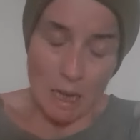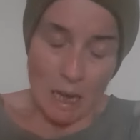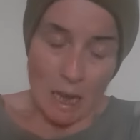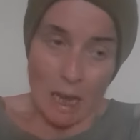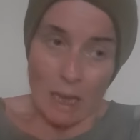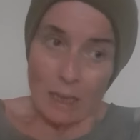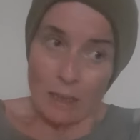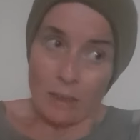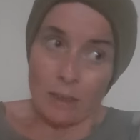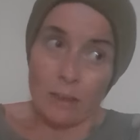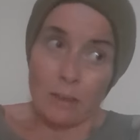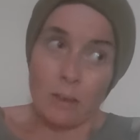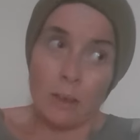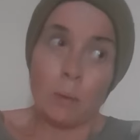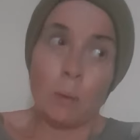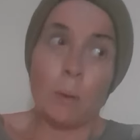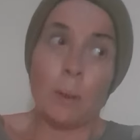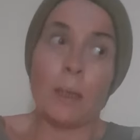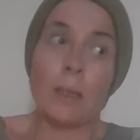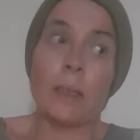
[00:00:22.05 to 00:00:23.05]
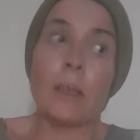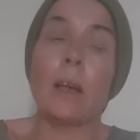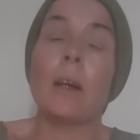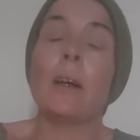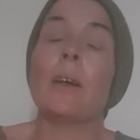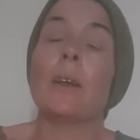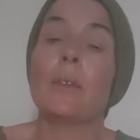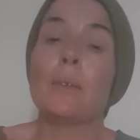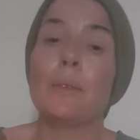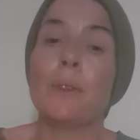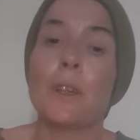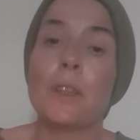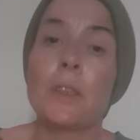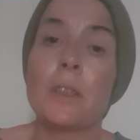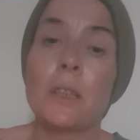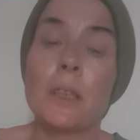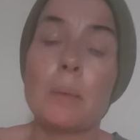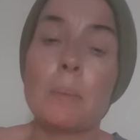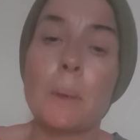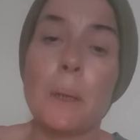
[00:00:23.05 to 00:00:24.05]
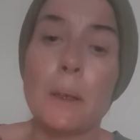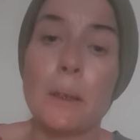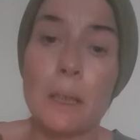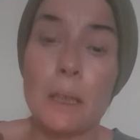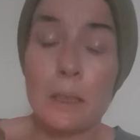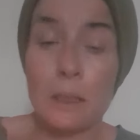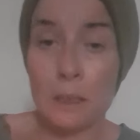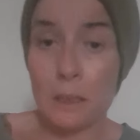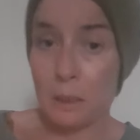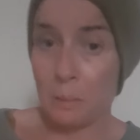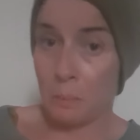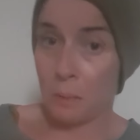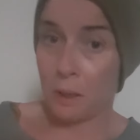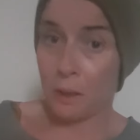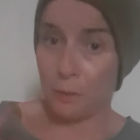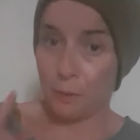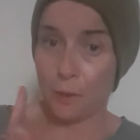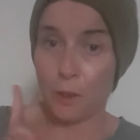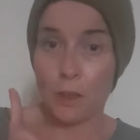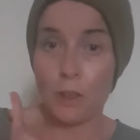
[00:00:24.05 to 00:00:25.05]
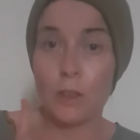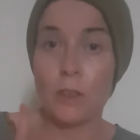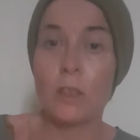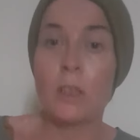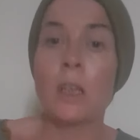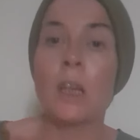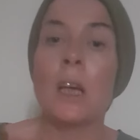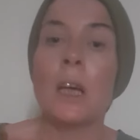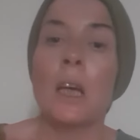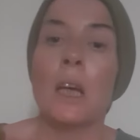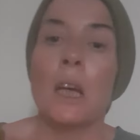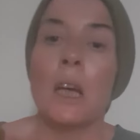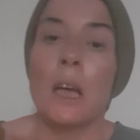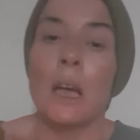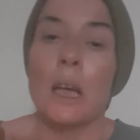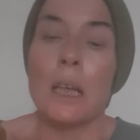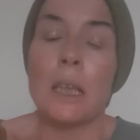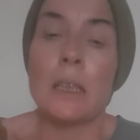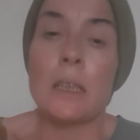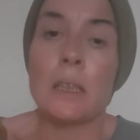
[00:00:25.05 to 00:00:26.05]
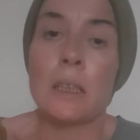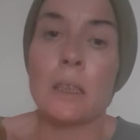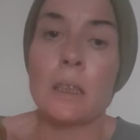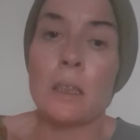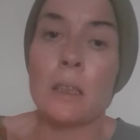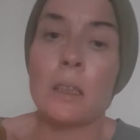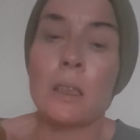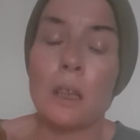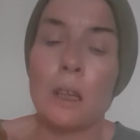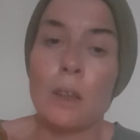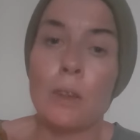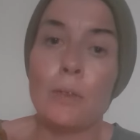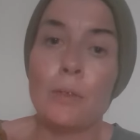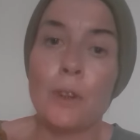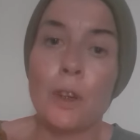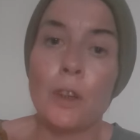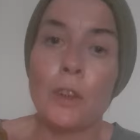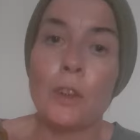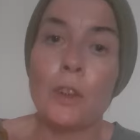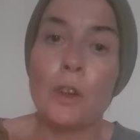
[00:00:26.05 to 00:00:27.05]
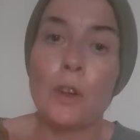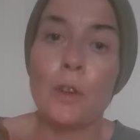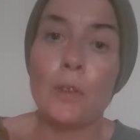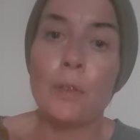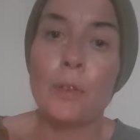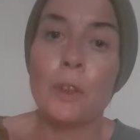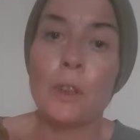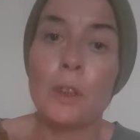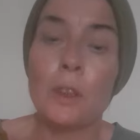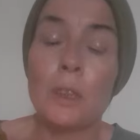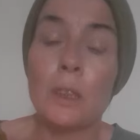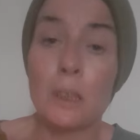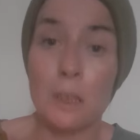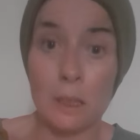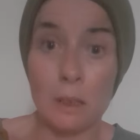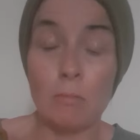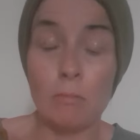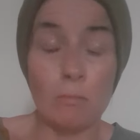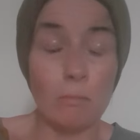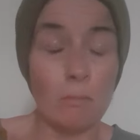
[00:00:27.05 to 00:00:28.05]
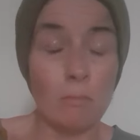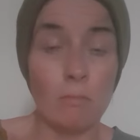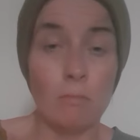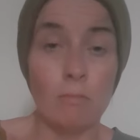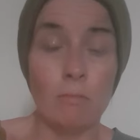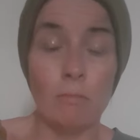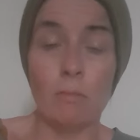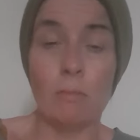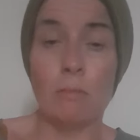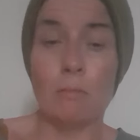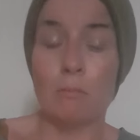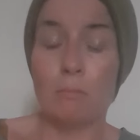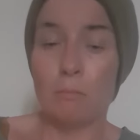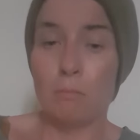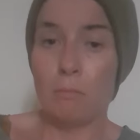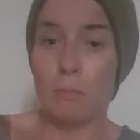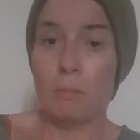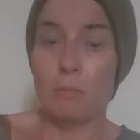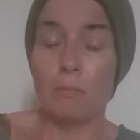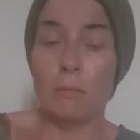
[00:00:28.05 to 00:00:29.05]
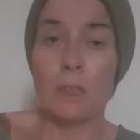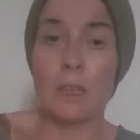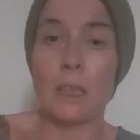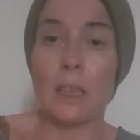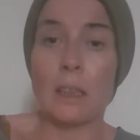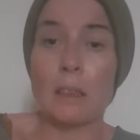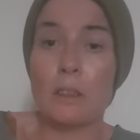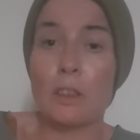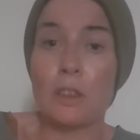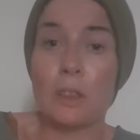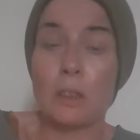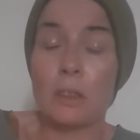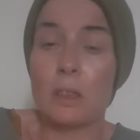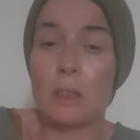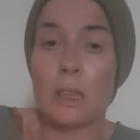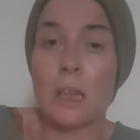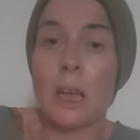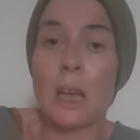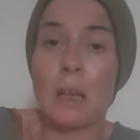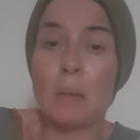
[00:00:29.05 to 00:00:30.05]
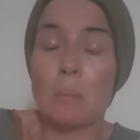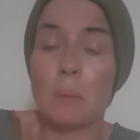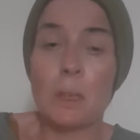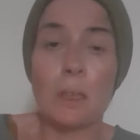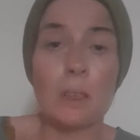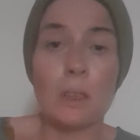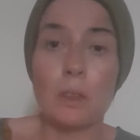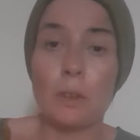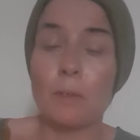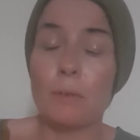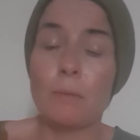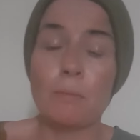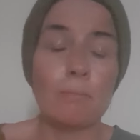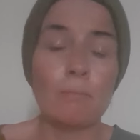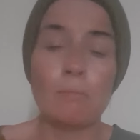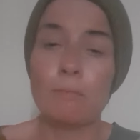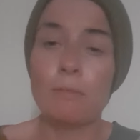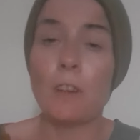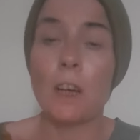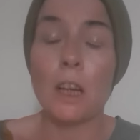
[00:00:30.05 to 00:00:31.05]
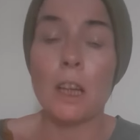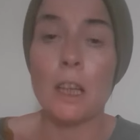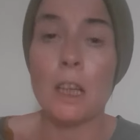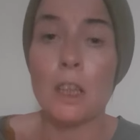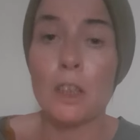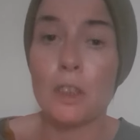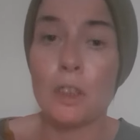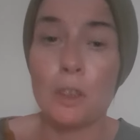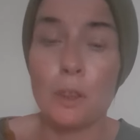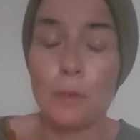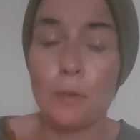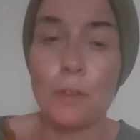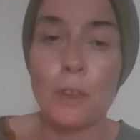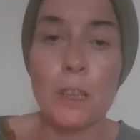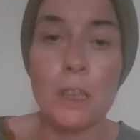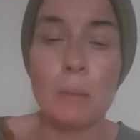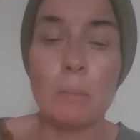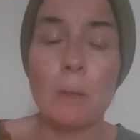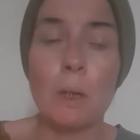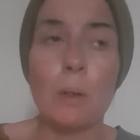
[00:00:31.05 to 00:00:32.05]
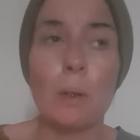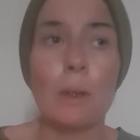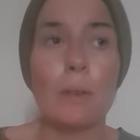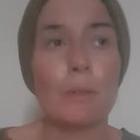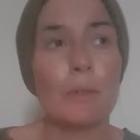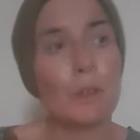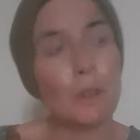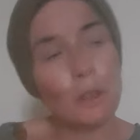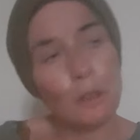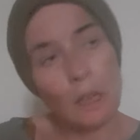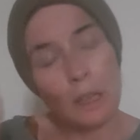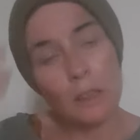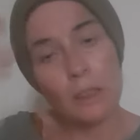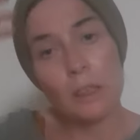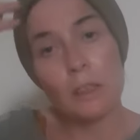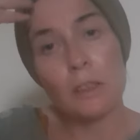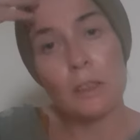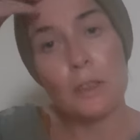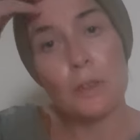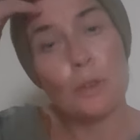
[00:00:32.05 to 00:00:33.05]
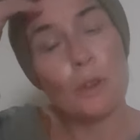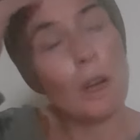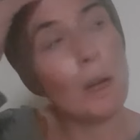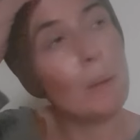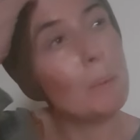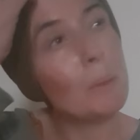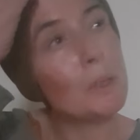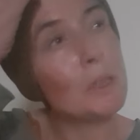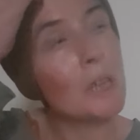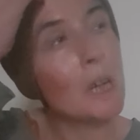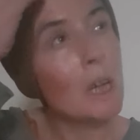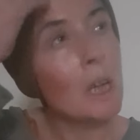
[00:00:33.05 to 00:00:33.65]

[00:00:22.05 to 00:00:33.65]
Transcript: And when I first experienced my first incident of unlawful detention, detainment, or violation to freedom, however you like to describe it,